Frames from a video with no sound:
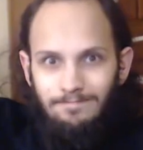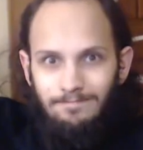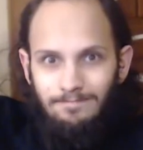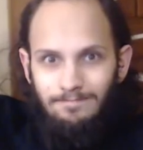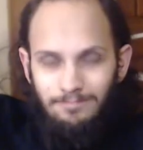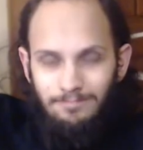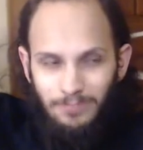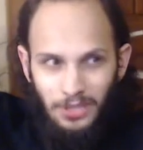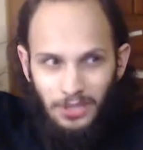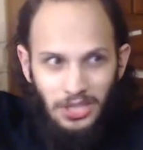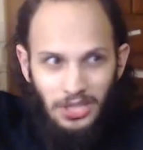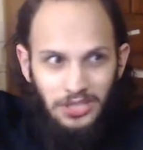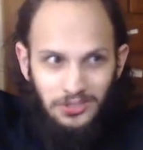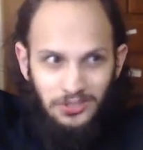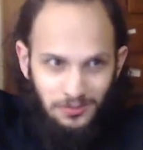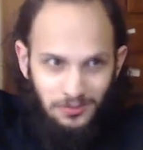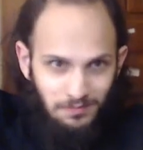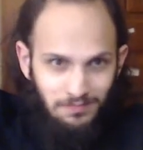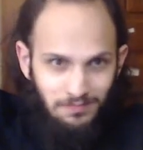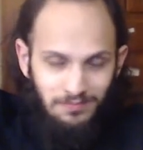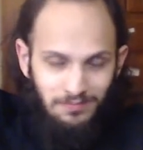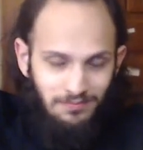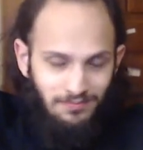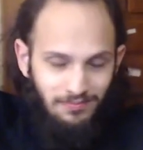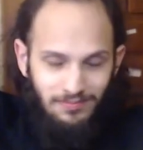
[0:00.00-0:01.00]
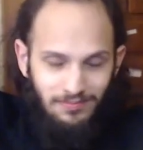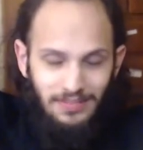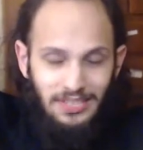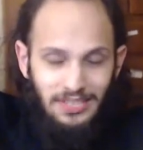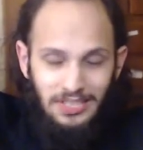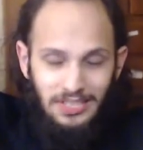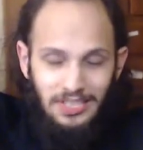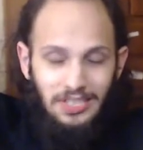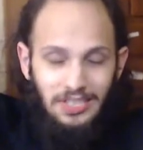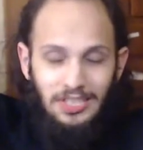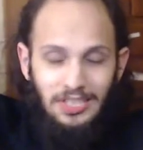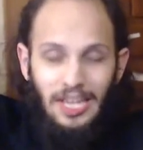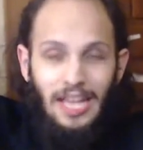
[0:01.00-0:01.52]
Because
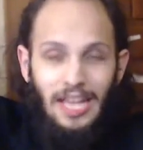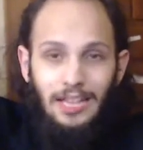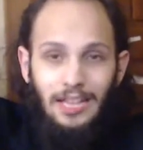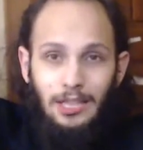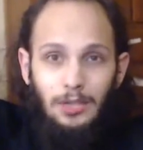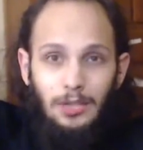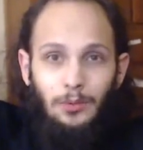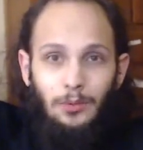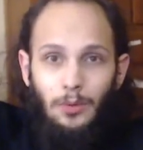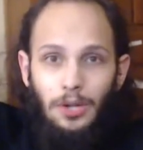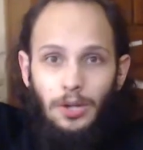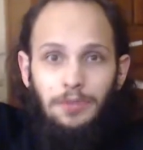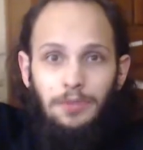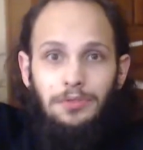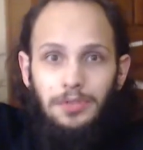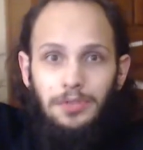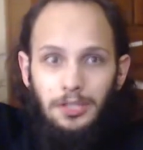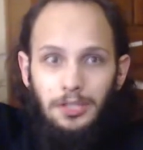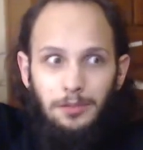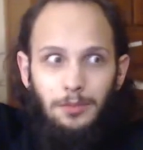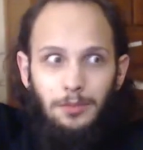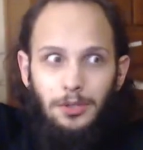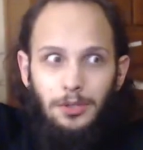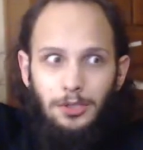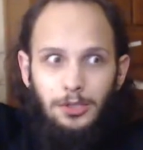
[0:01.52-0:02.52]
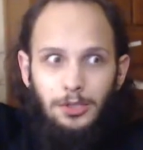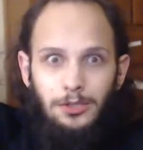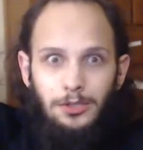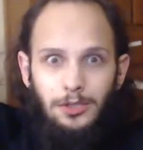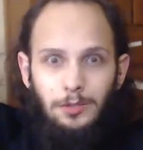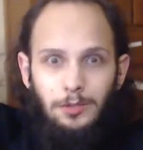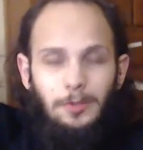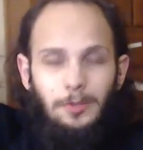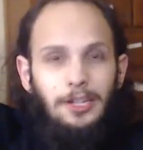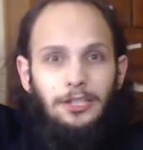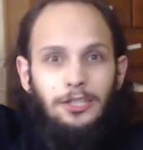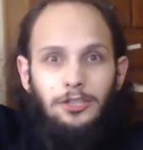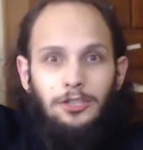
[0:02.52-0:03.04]
it's exactly what the emotional
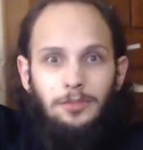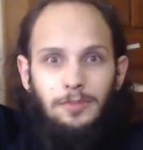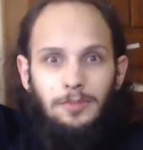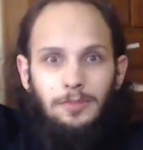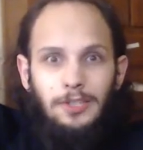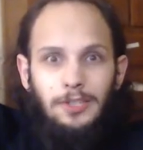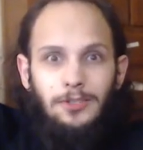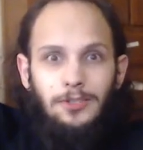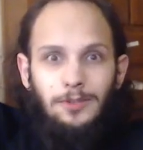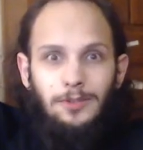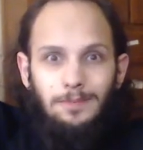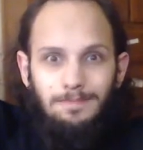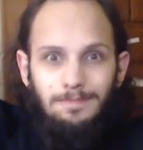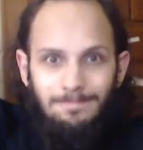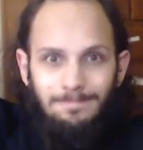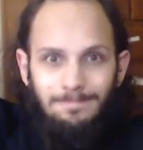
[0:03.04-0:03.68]
spectrum is.